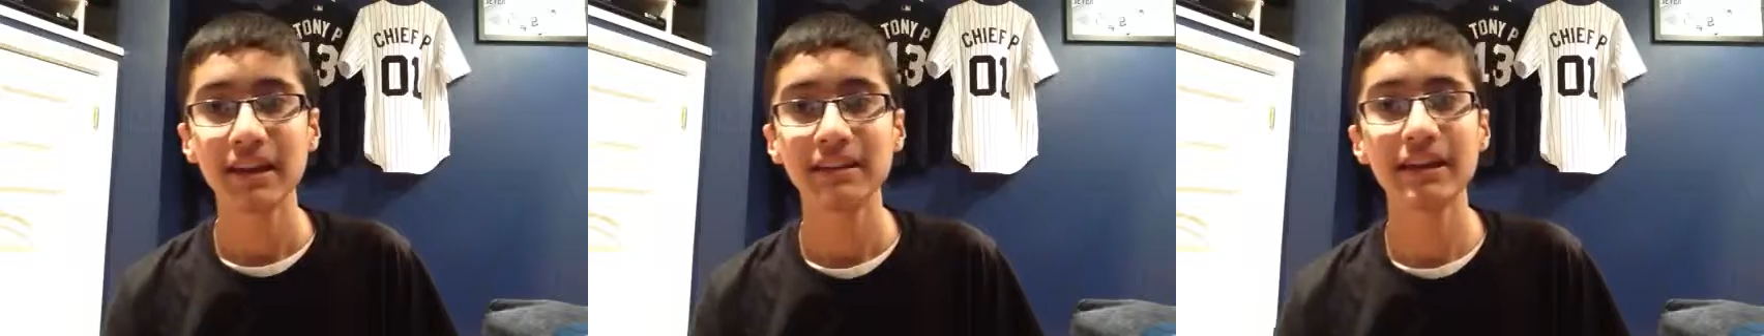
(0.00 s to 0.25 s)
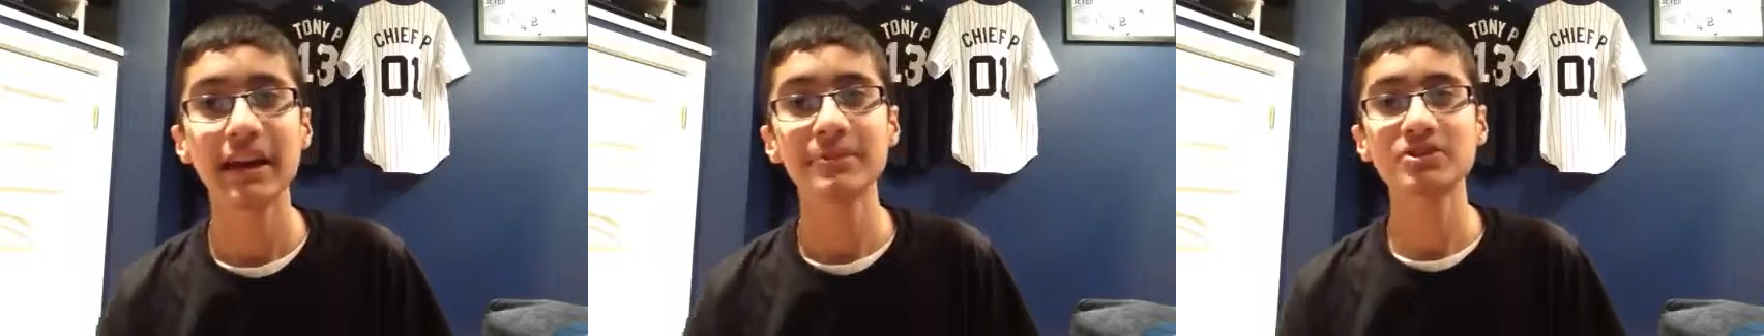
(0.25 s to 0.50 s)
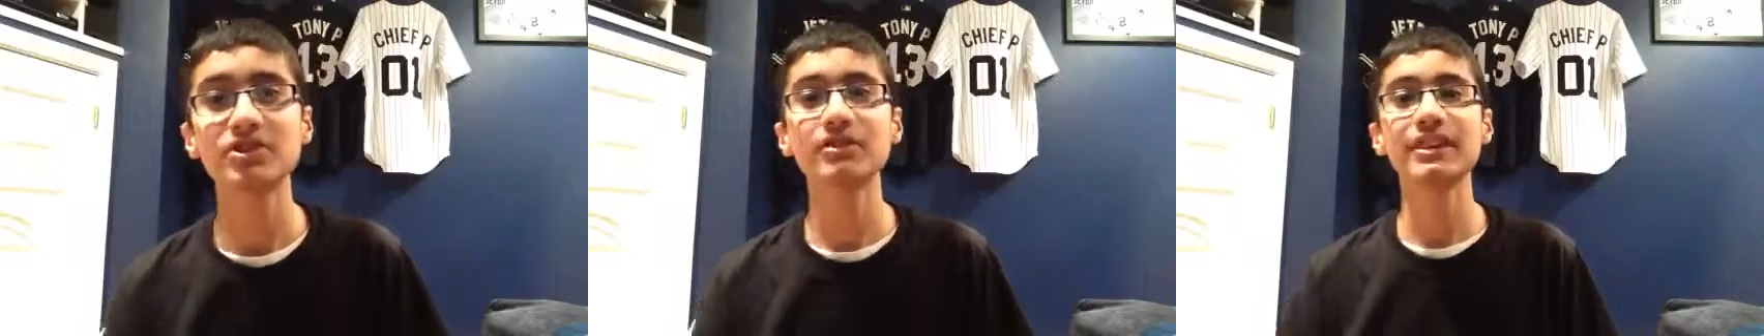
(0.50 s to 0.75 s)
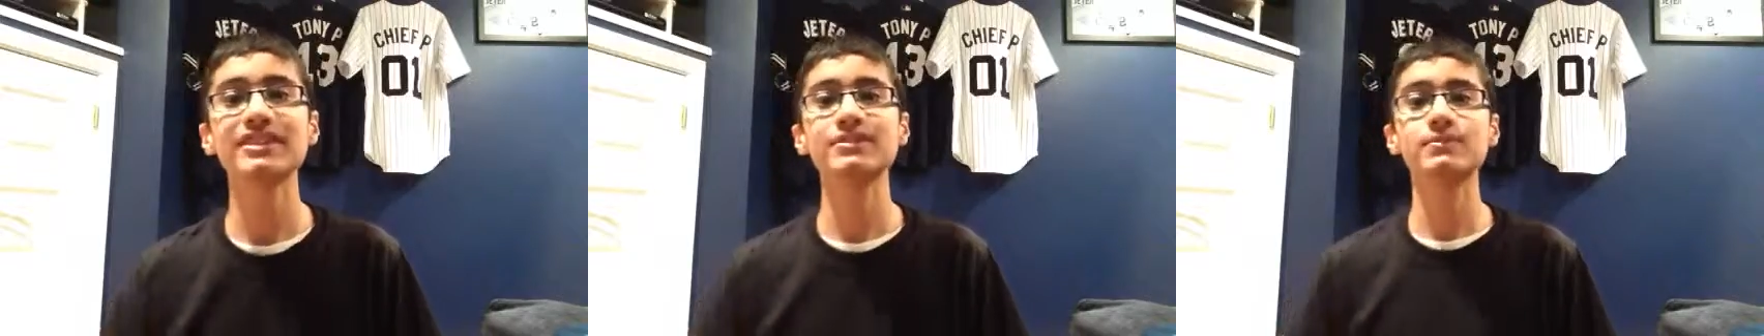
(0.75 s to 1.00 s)
And yeah, I'm
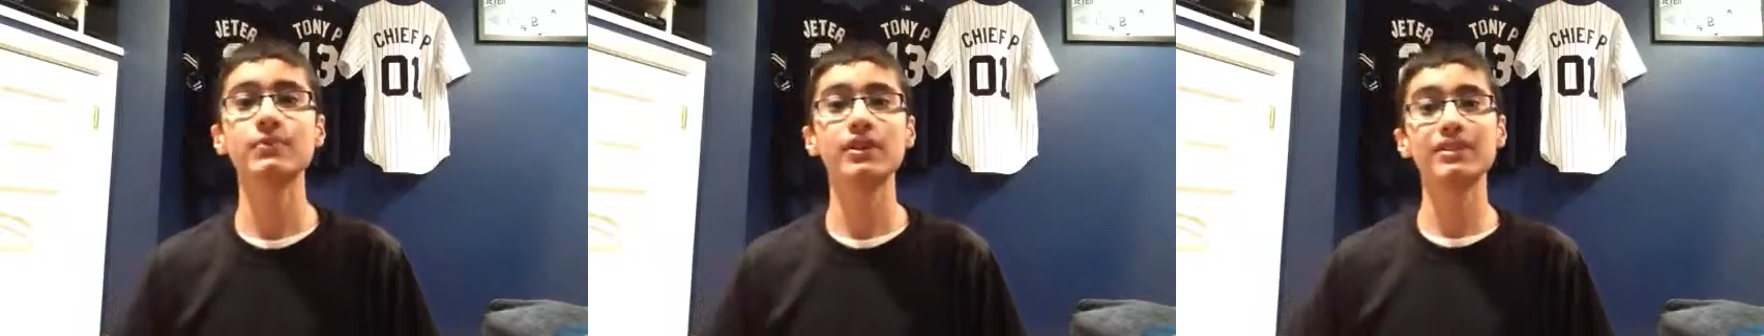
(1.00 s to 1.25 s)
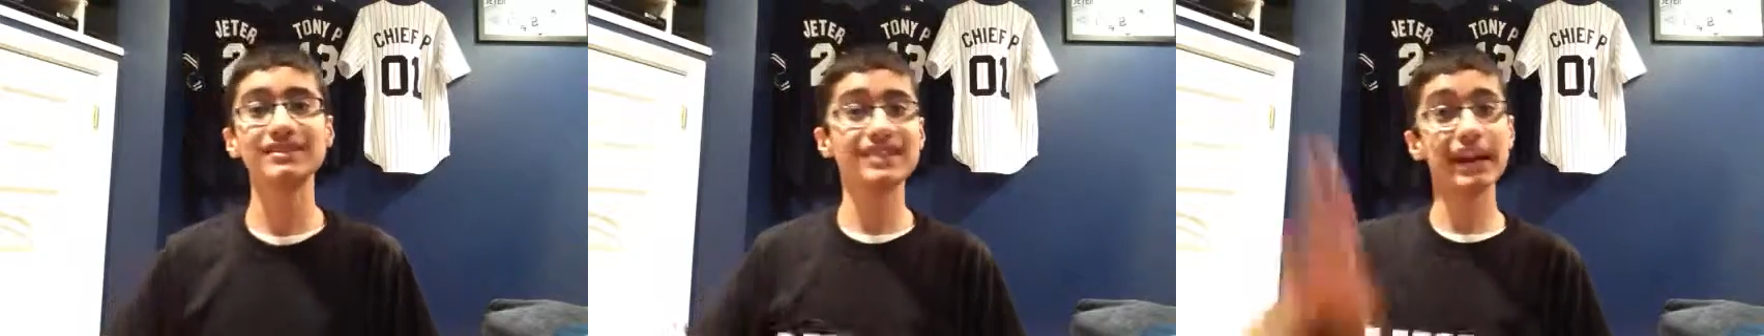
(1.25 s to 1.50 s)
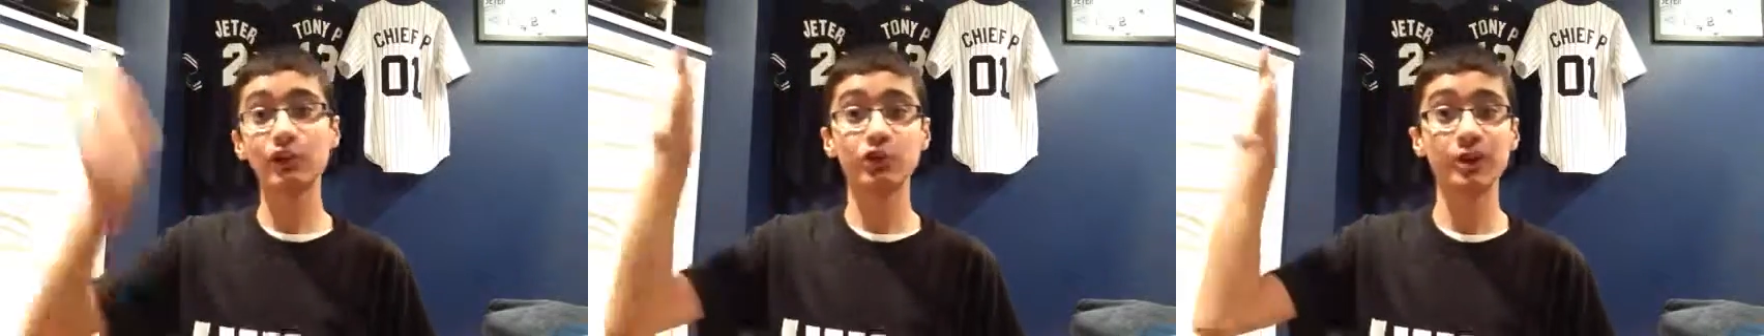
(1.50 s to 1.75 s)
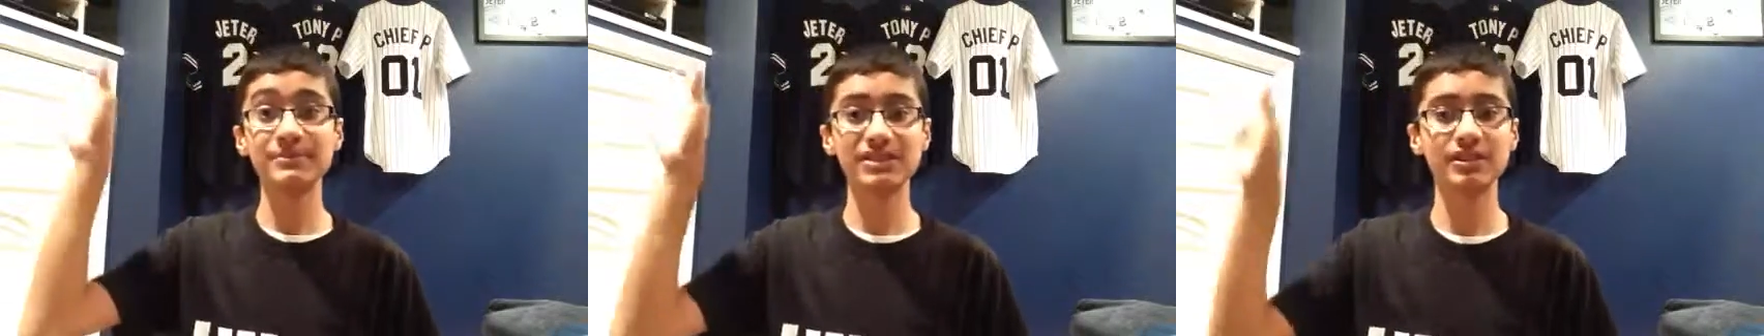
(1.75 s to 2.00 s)
sure that's where the
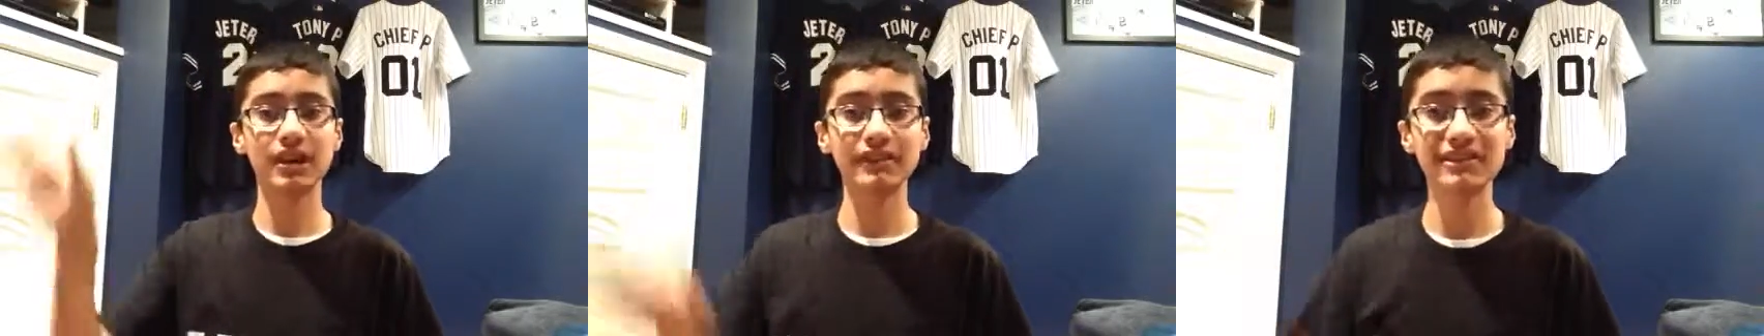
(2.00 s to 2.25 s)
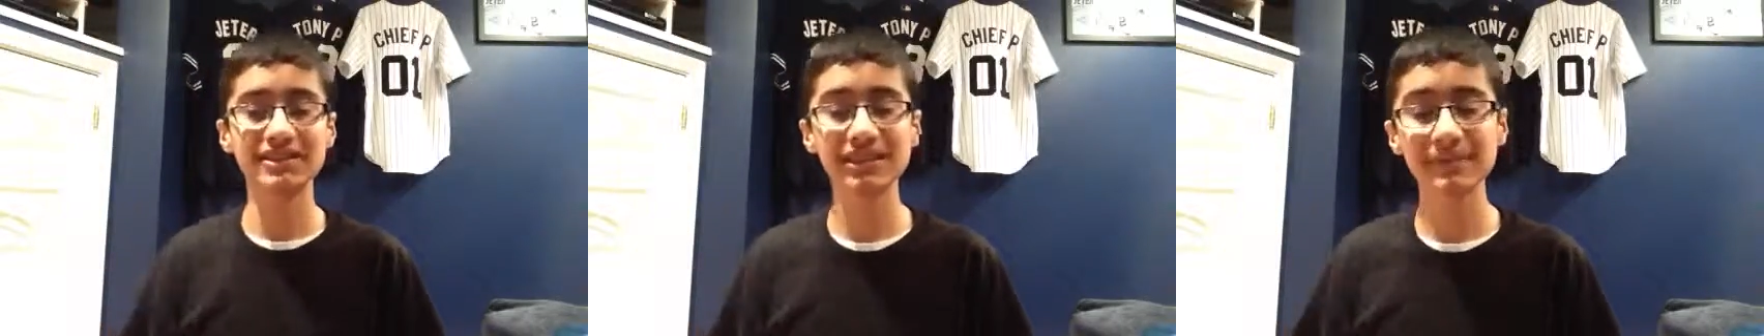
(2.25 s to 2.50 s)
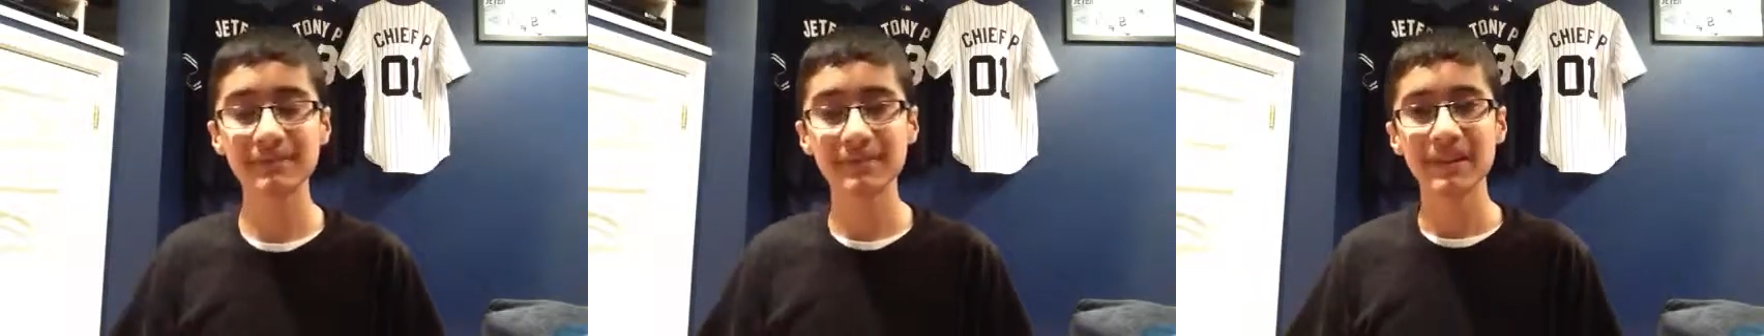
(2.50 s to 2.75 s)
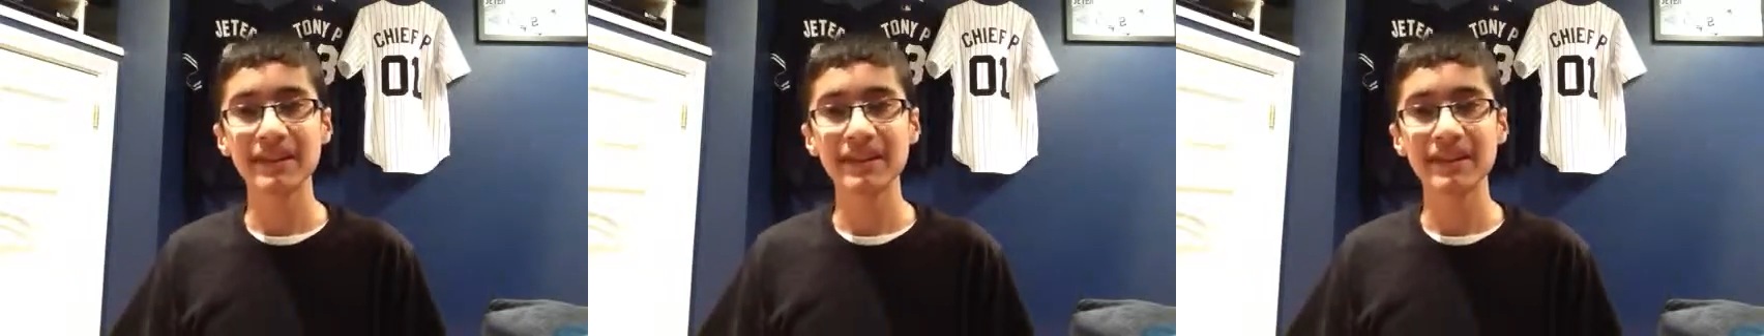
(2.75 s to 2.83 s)
title comes in, obviously.